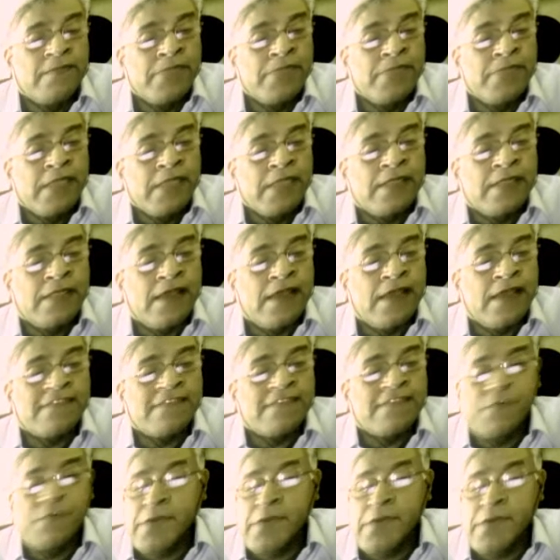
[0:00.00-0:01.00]
The loss of
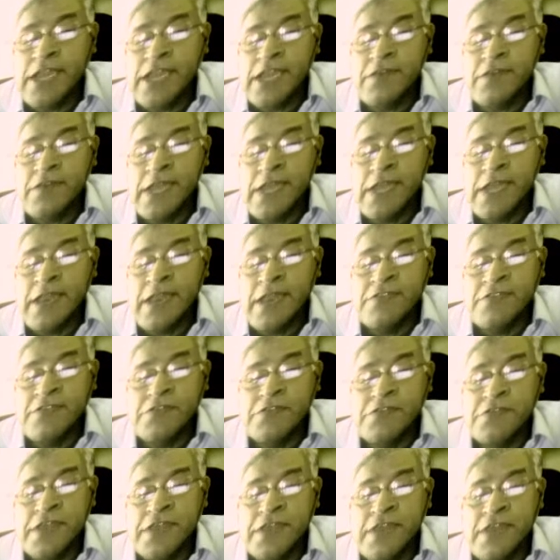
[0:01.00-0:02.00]
productivity and
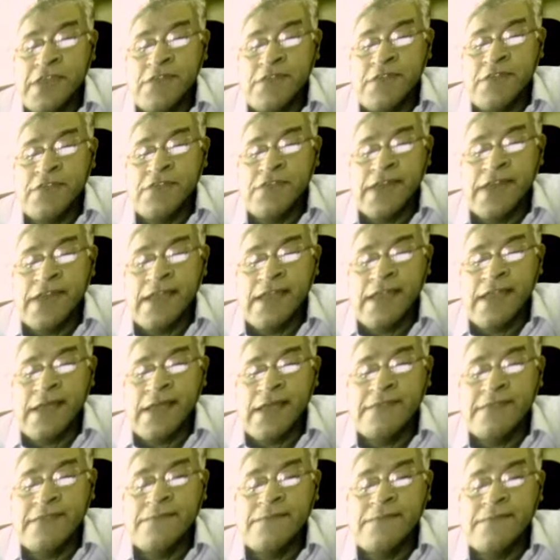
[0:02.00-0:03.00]
associated welfare costs,
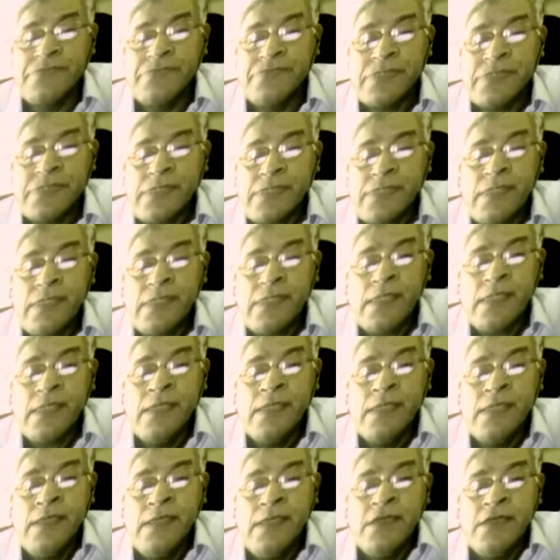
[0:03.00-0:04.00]

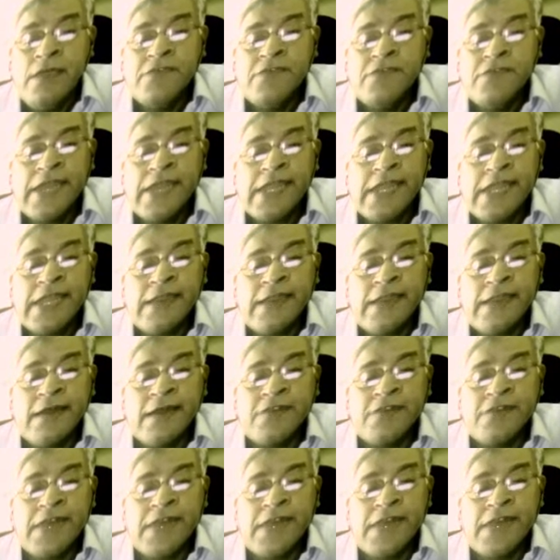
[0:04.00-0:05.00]
fatal and non-fatal